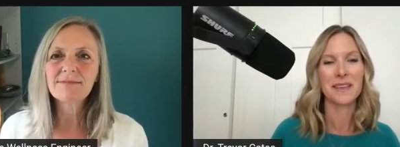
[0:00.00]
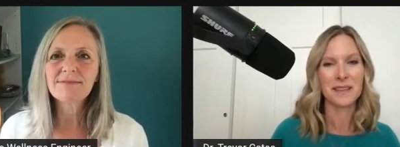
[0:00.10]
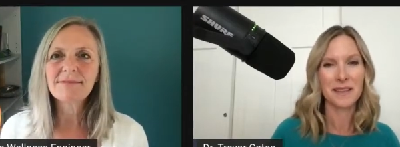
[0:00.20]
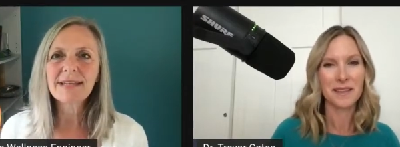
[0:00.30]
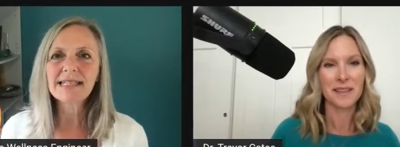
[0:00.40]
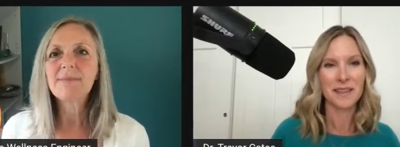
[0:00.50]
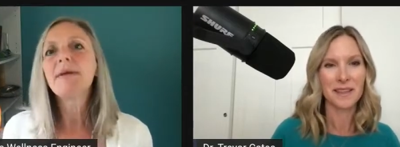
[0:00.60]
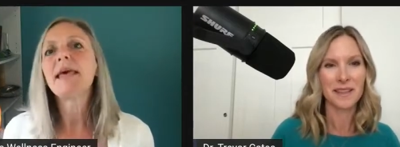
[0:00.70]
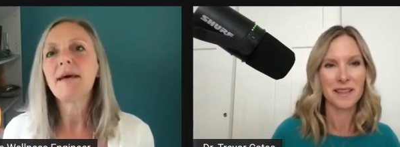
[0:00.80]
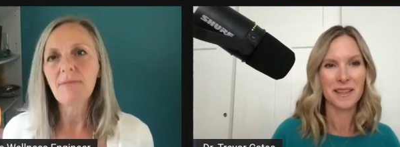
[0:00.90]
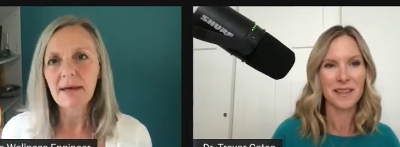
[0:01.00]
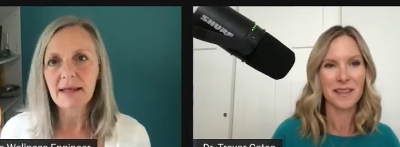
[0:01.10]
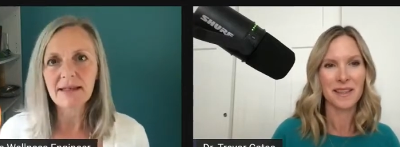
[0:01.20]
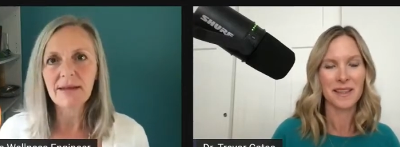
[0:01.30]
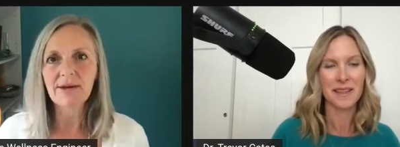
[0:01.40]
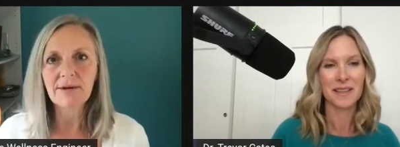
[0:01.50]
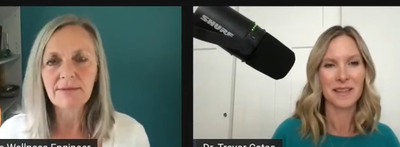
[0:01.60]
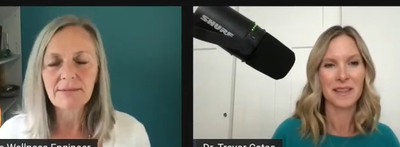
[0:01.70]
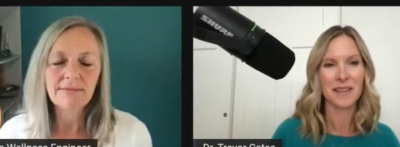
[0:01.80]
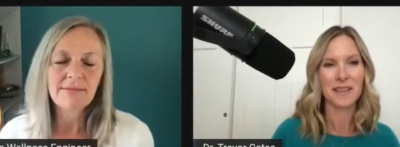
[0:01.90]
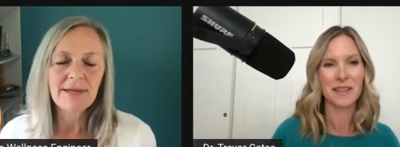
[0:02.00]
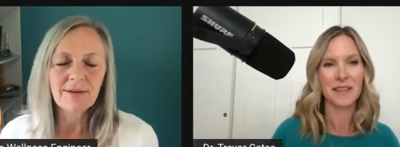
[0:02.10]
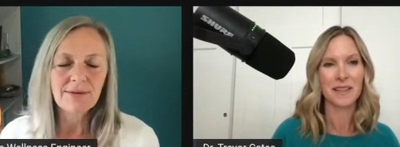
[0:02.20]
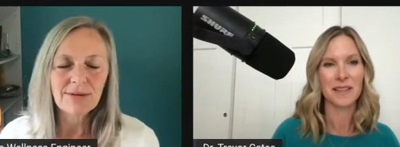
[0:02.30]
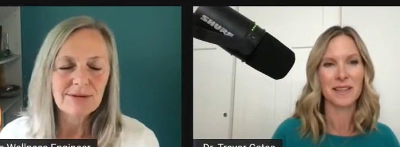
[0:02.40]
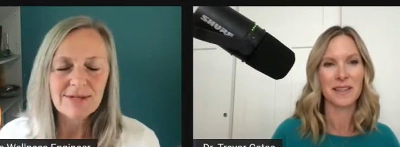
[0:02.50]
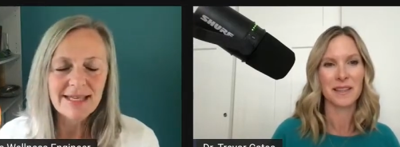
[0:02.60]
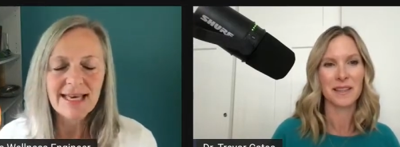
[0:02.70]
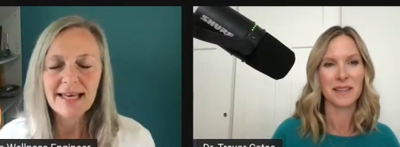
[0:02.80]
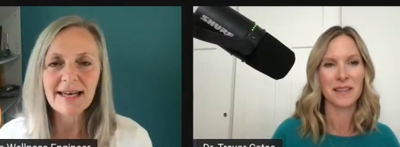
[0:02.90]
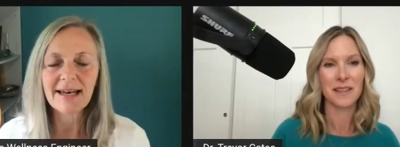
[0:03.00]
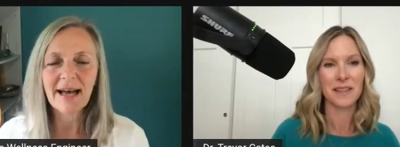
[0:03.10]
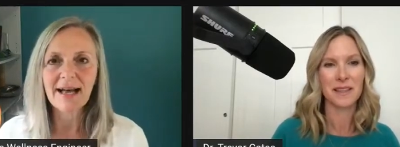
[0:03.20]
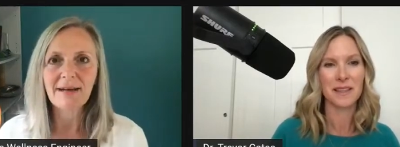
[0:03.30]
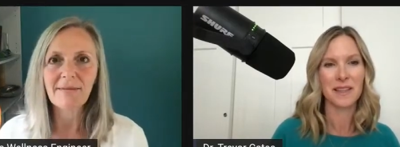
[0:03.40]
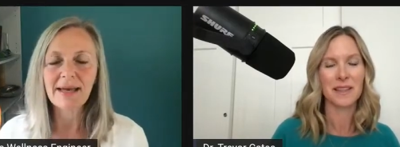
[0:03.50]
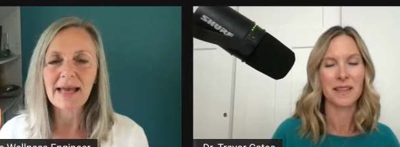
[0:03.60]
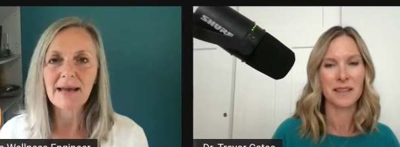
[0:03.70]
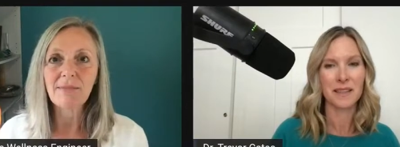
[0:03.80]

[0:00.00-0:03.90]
Speaker 1: let's begin with your you know your skin um, and, and